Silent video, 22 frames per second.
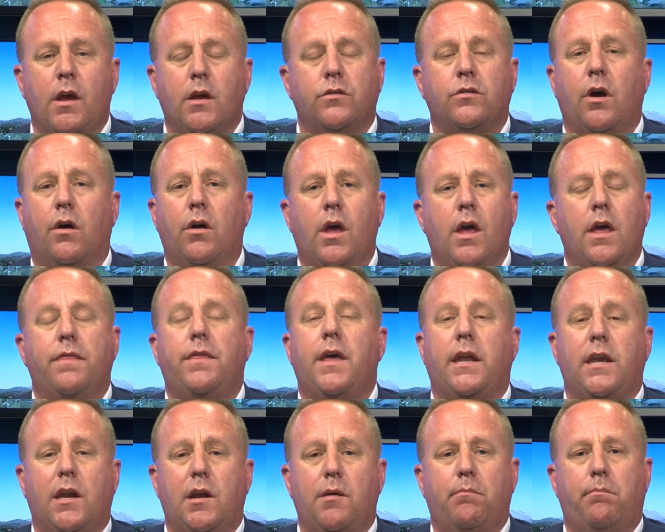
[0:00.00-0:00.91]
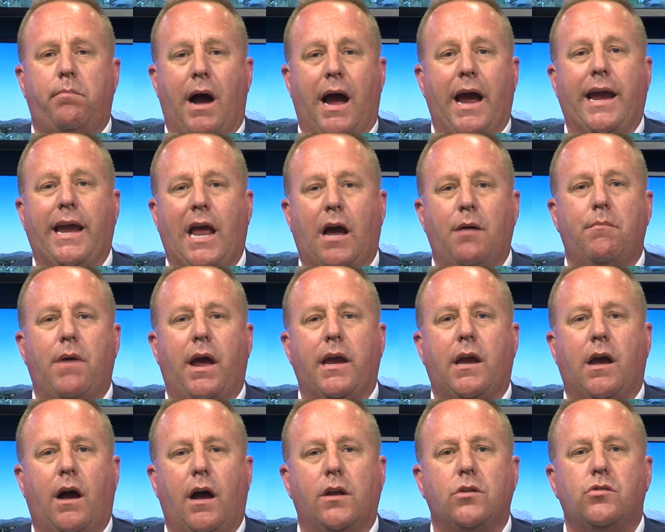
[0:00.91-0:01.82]
So they ended up buying out my
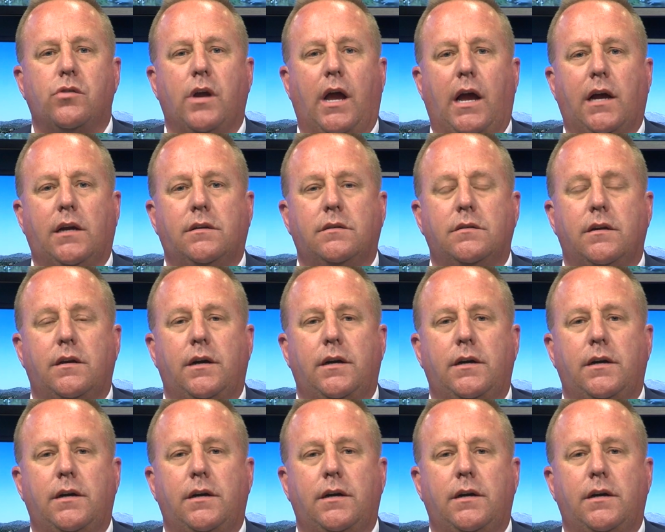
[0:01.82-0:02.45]
contract